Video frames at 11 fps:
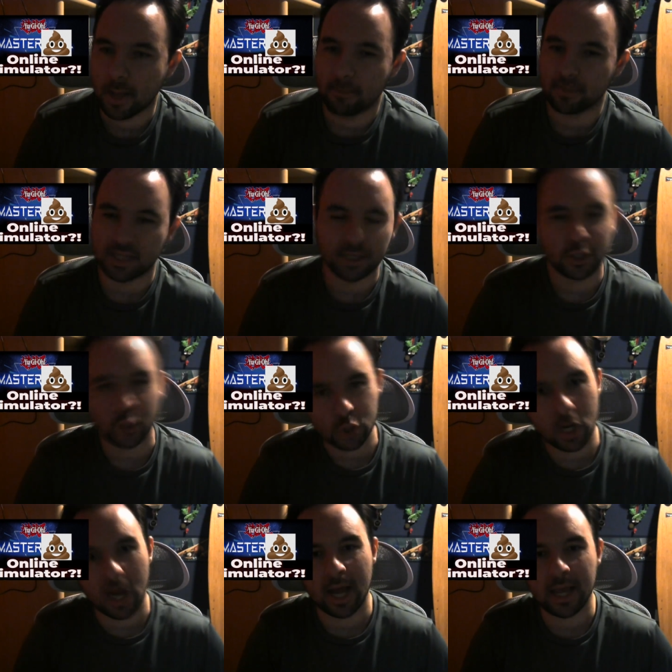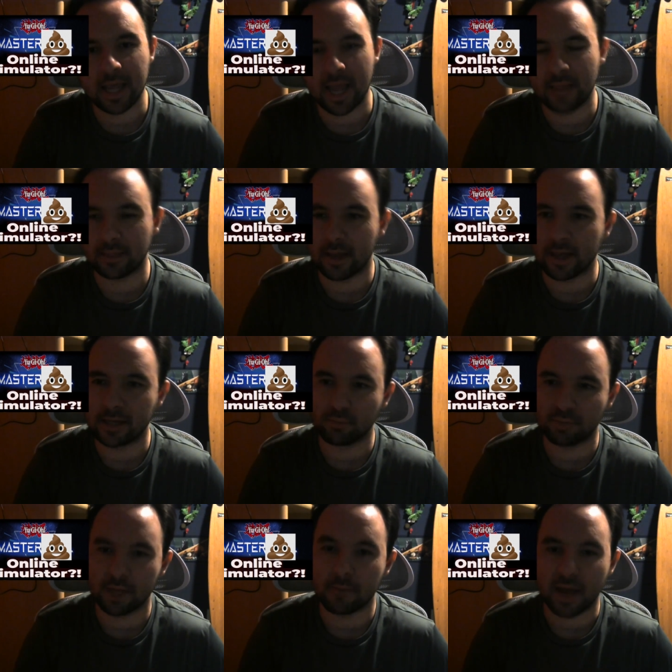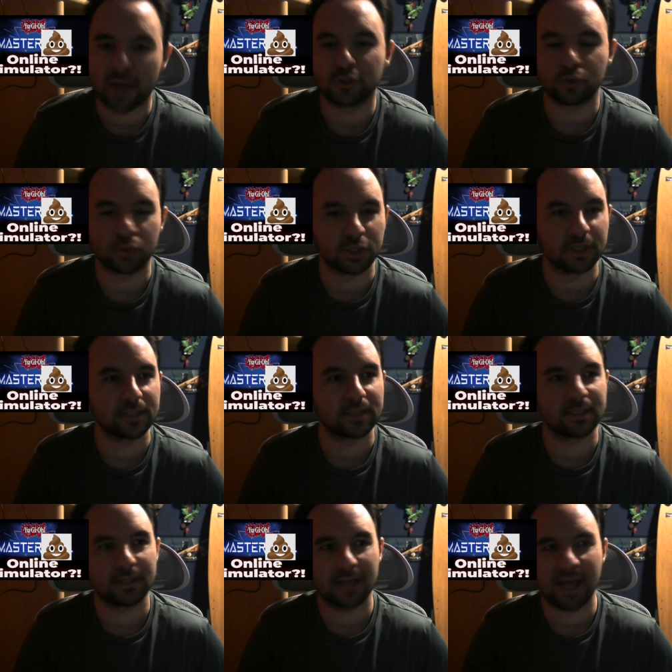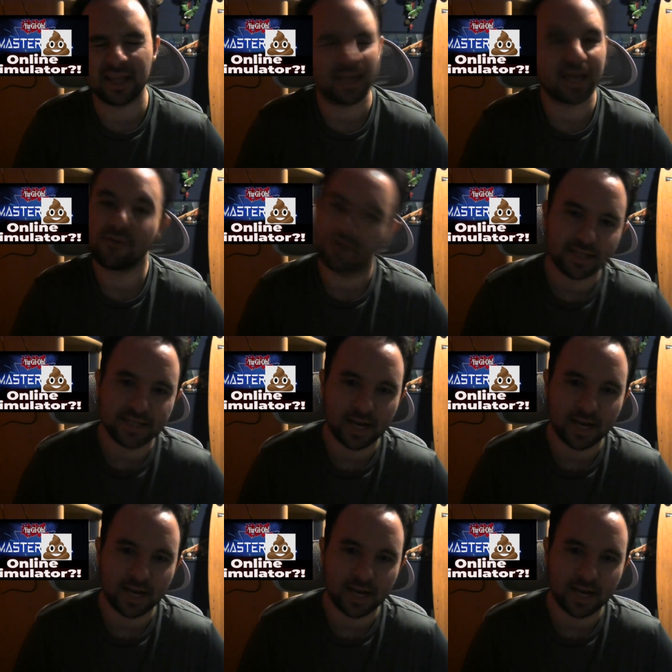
But then to try and like play master shits, and like he even gets